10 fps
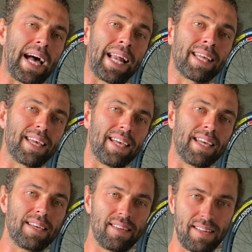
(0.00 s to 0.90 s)
Allen
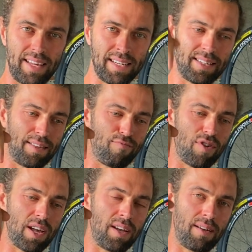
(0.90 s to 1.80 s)
key into the
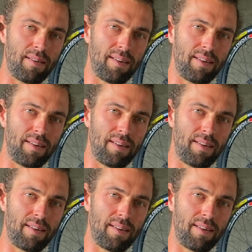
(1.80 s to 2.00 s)
rear